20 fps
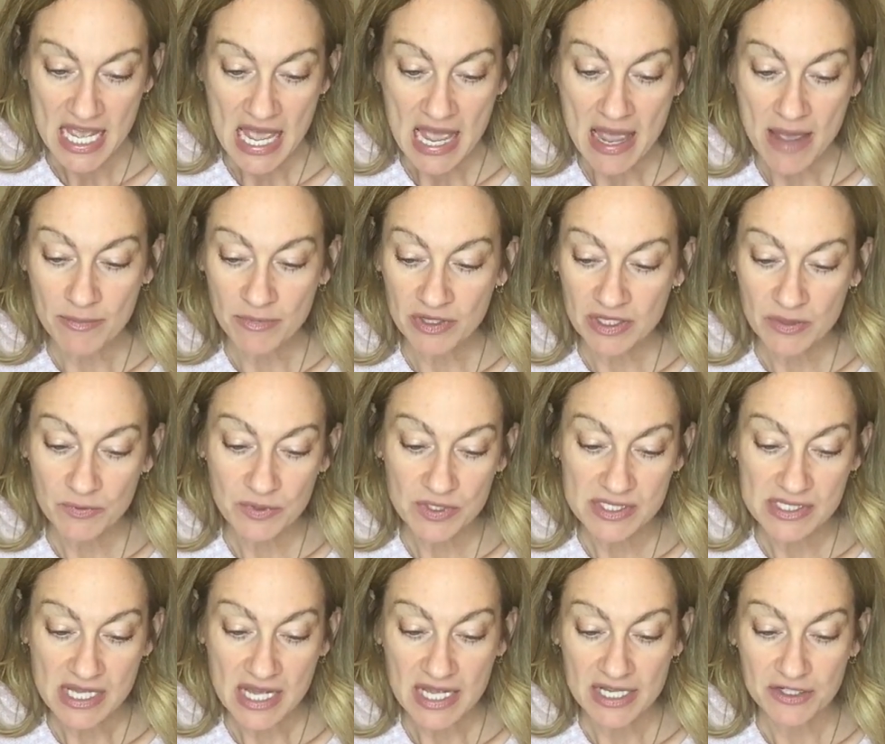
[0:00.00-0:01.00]
Emily
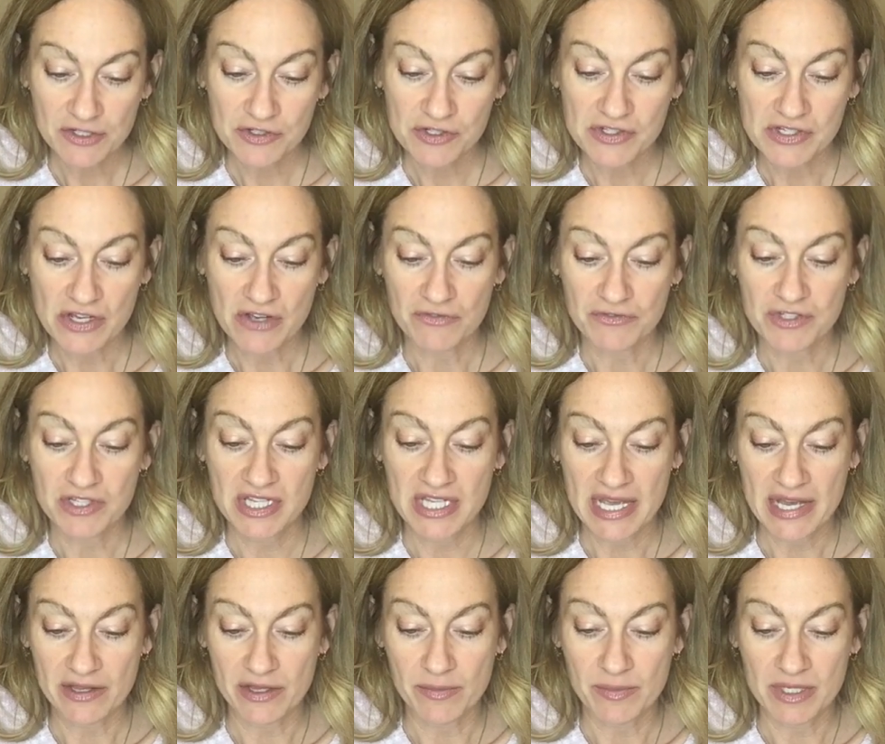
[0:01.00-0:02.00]
resigned herself to the
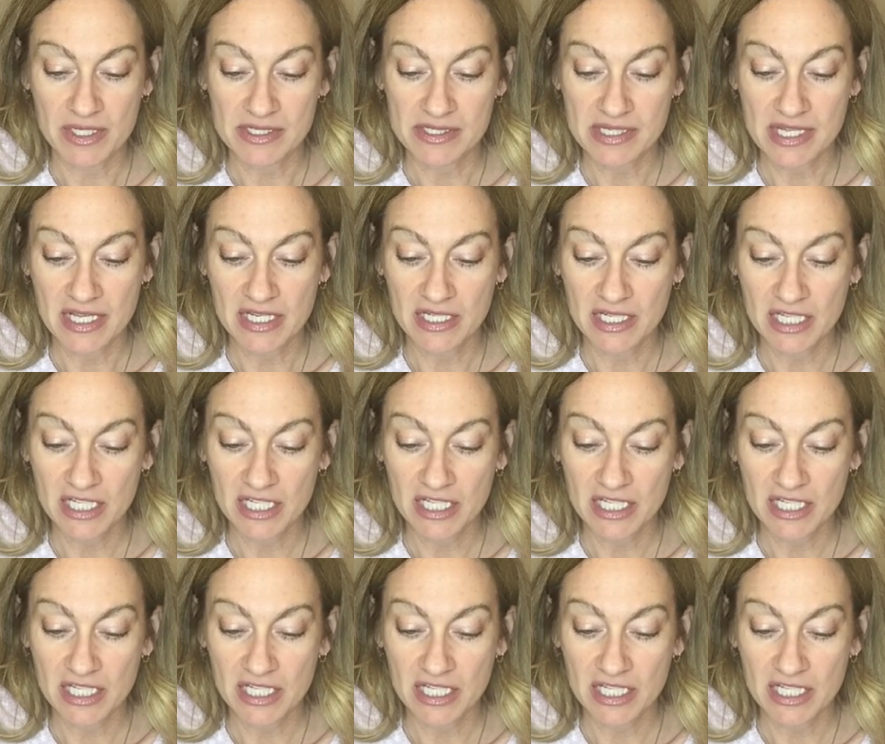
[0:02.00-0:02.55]
elements and